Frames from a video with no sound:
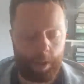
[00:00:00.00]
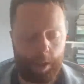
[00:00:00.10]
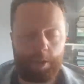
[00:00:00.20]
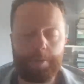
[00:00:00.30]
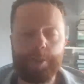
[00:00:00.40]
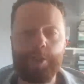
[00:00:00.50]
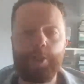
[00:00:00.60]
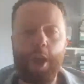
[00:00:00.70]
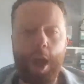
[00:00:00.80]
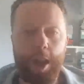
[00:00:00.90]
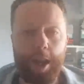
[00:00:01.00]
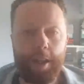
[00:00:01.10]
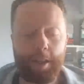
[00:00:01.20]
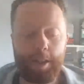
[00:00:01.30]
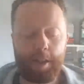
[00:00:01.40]
I've gone for
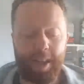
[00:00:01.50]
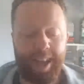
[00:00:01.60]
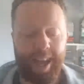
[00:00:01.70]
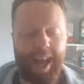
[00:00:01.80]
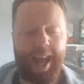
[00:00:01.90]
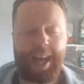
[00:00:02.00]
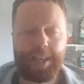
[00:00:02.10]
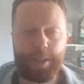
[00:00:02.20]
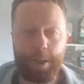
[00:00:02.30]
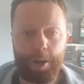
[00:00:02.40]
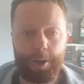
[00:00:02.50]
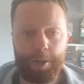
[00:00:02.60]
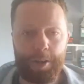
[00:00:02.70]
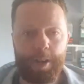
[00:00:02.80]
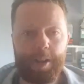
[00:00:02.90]
Sterling, Hazard,
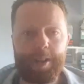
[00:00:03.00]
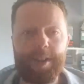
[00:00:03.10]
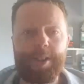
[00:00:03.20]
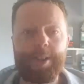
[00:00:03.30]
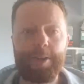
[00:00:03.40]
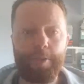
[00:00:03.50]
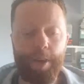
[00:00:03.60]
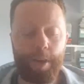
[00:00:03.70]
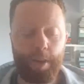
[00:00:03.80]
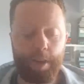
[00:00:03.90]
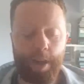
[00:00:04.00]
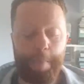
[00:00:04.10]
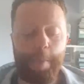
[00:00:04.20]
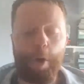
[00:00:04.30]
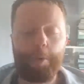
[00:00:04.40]
Silva,
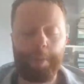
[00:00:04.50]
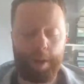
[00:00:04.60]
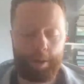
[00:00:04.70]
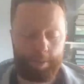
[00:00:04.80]
and Pogba.